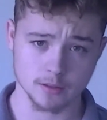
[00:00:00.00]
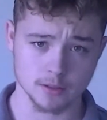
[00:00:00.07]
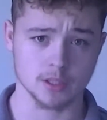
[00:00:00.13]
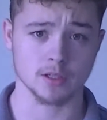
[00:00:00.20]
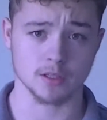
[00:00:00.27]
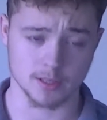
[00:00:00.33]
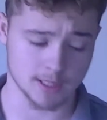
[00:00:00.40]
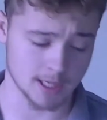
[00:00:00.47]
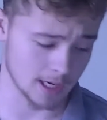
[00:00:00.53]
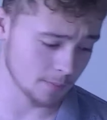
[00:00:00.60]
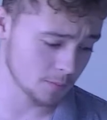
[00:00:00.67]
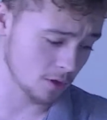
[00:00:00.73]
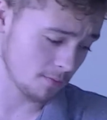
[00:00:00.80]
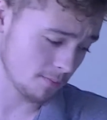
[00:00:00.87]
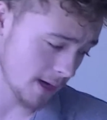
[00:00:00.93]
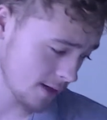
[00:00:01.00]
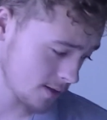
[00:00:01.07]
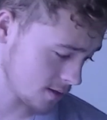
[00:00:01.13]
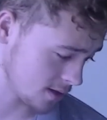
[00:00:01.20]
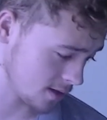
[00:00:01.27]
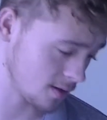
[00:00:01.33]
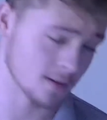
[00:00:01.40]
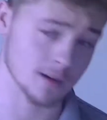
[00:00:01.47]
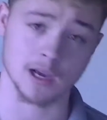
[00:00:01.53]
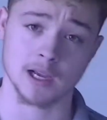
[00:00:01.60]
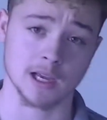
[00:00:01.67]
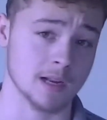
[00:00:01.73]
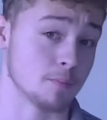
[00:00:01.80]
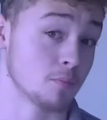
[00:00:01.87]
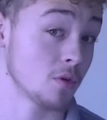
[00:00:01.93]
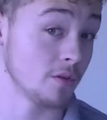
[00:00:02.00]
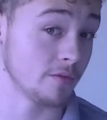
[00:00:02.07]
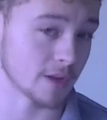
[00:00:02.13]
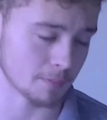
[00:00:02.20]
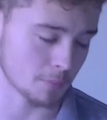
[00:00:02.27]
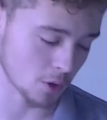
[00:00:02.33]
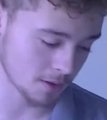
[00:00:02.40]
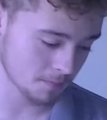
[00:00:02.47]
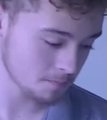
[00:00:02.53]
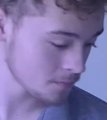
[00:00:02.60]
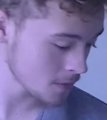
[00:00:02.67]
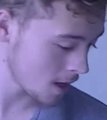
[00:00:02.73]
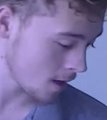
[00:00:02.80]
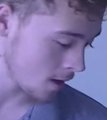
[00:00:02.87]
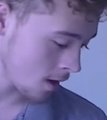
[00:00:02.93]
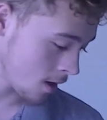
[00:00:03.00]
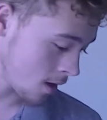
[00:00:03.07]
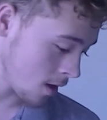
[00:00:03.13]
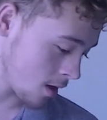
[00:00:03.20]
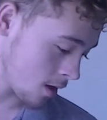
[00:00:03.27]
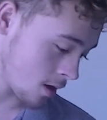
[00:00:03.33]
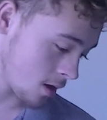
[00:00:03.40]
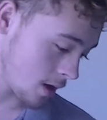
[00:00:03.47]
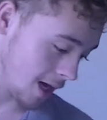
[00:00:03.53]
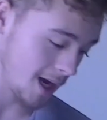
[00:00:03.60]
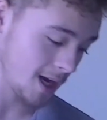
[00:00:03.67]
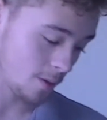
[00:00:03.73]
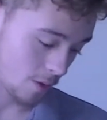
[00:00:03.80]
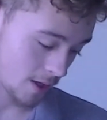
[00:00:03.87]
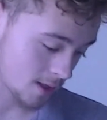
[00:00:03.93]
As you can see, I'm doing maths and I can prove that point. Anyway,